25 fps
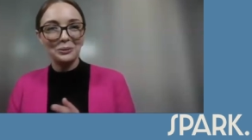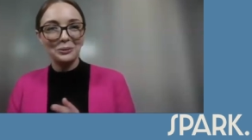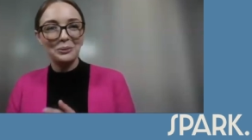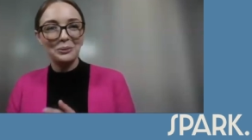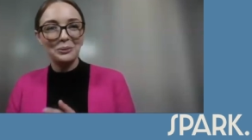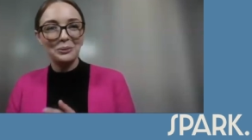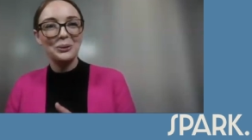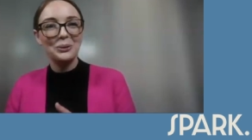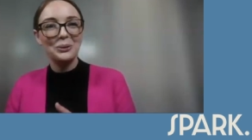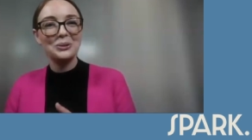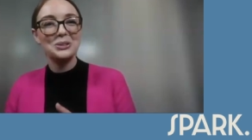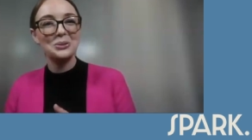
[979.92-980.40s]

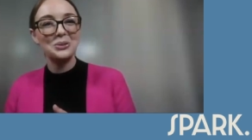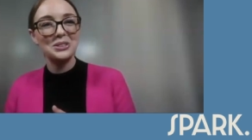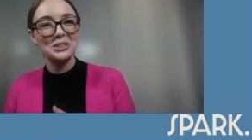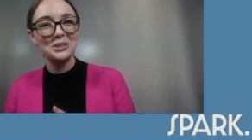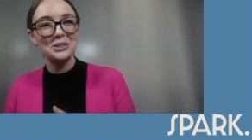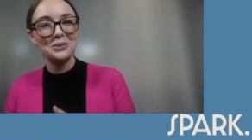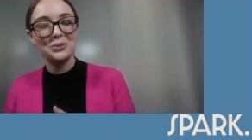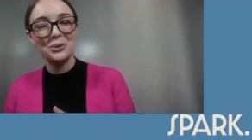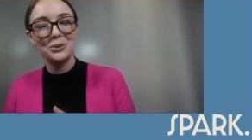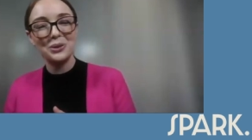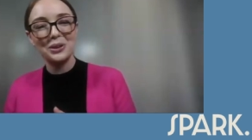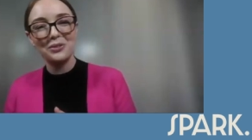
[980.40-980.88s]
more
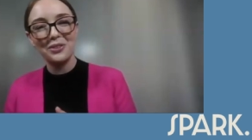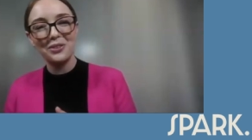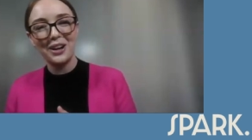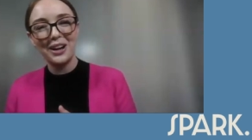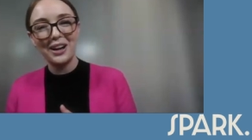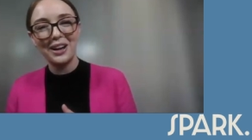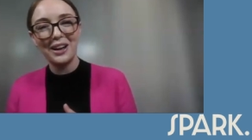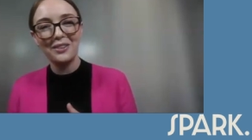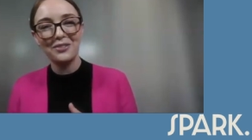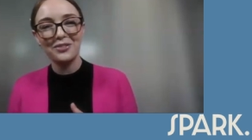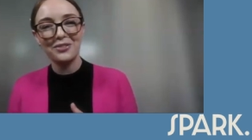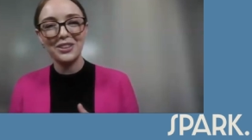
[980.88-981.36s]
towards a
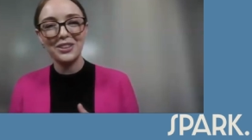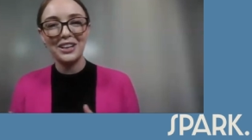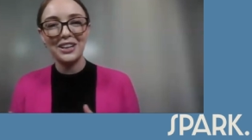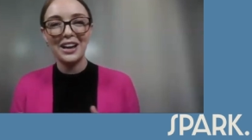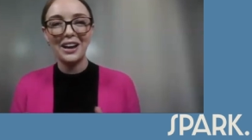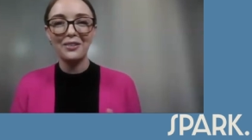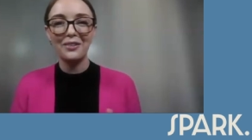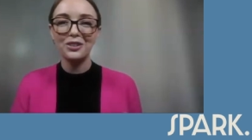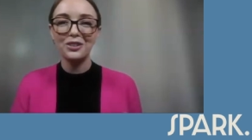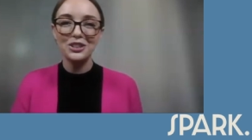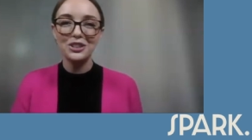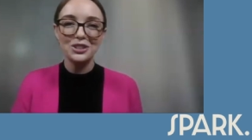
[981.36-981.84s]
45. The
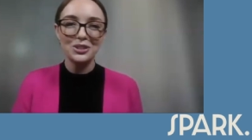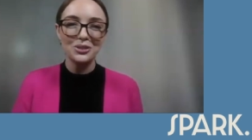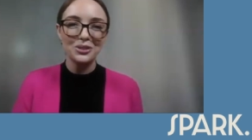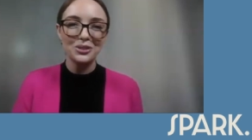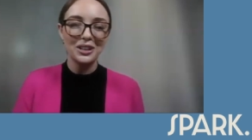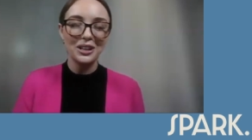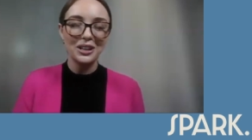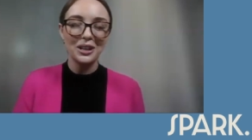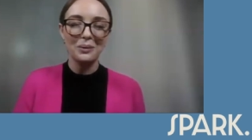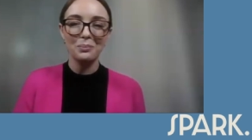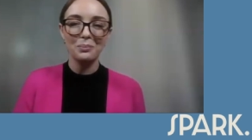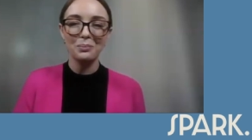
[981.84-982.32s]
average sort
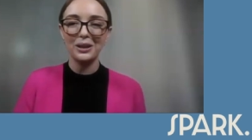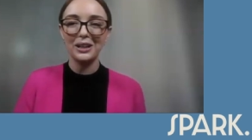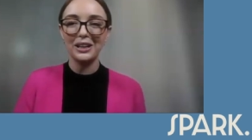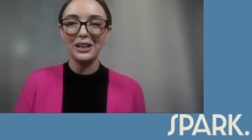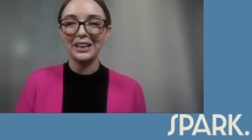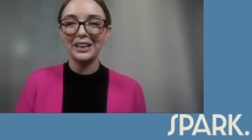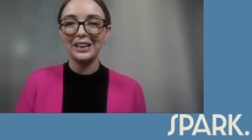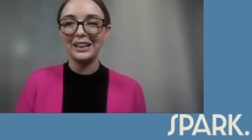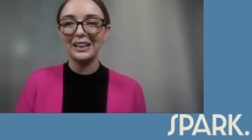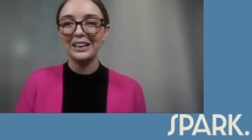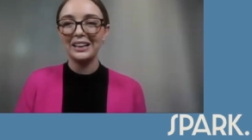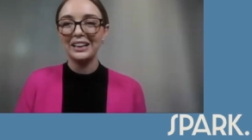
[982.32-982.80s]
of
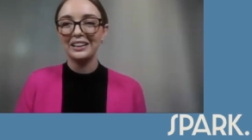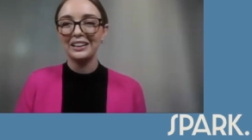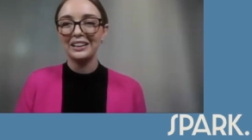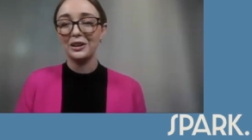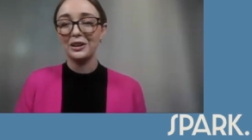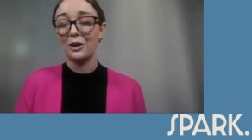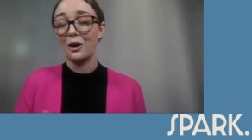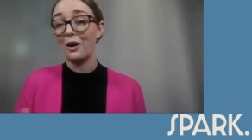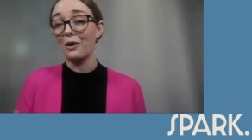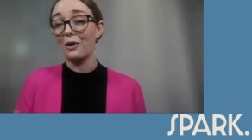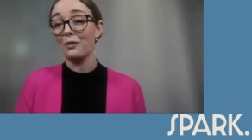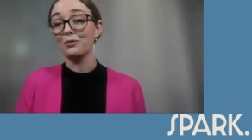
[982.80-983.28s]
company
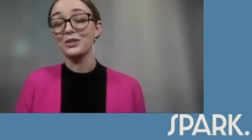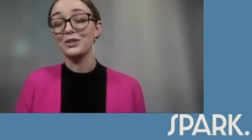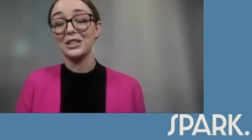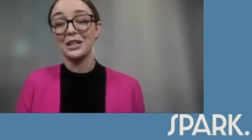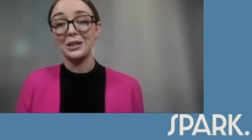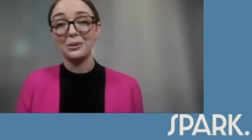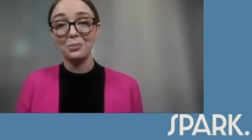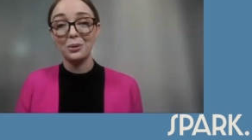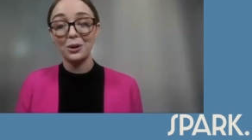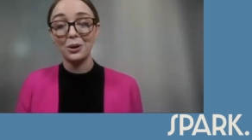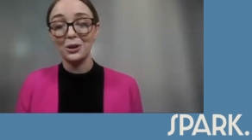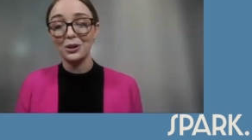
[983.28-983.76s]
that I've
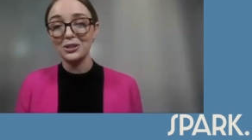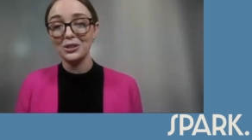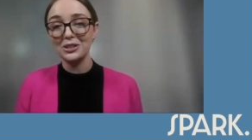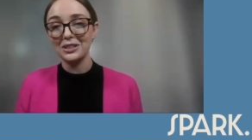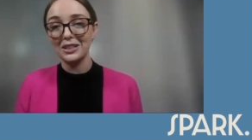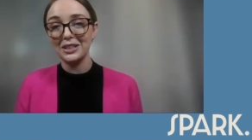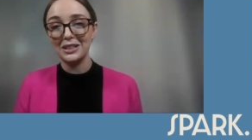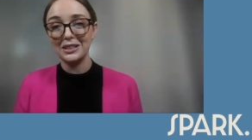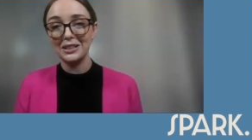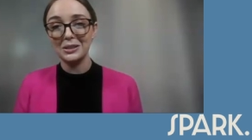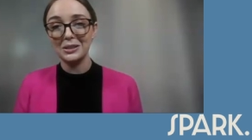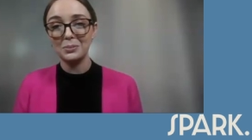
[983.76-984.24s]
seen
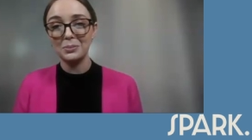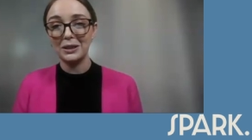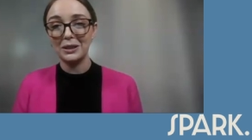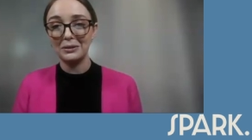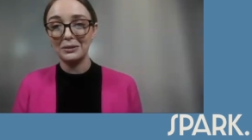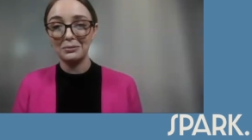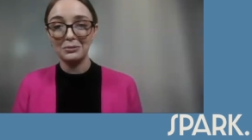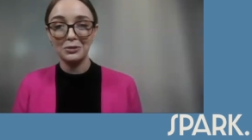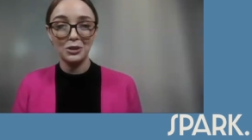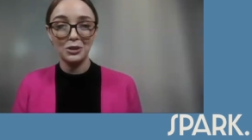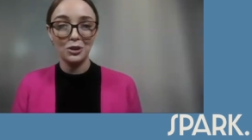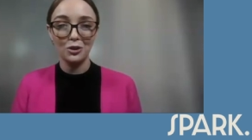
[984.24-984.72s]
personally has
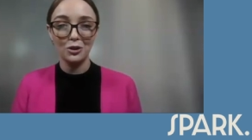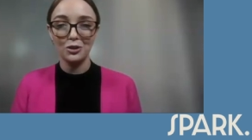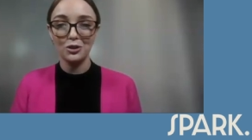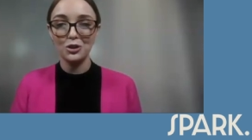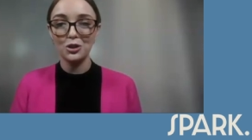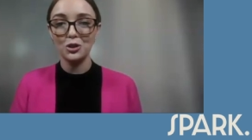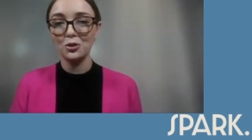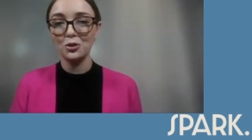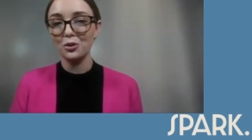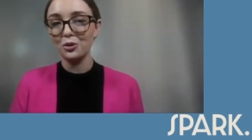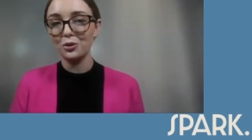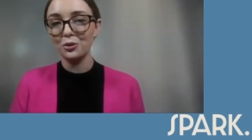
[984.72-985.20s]
been, you know,
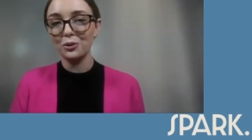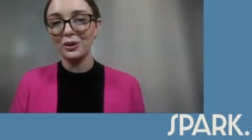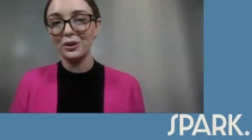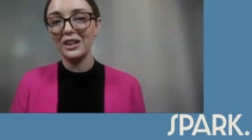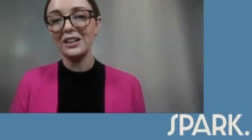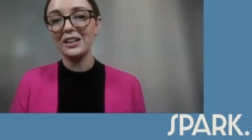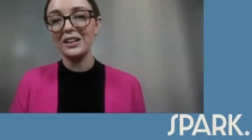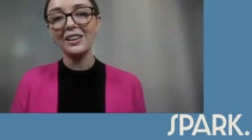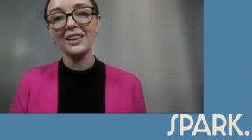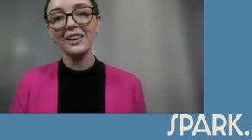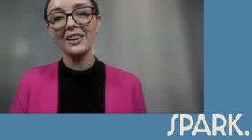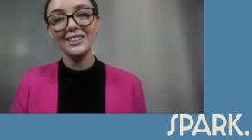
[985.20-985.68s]
two to
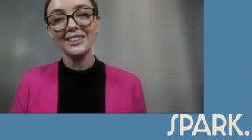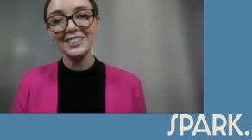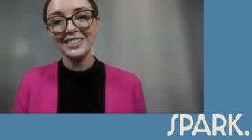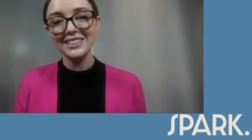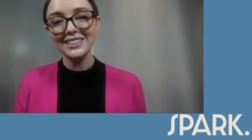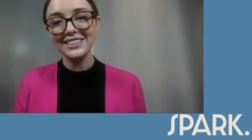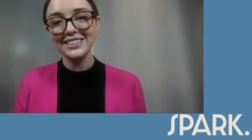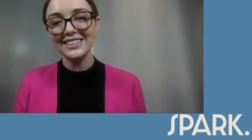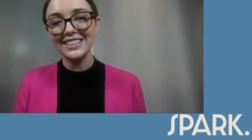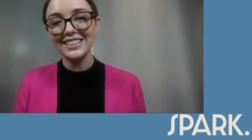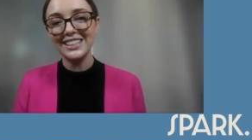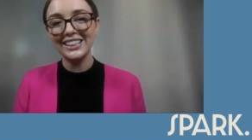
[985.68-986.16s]
three
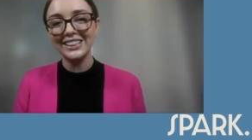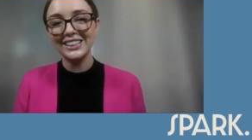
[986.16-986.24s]
classes,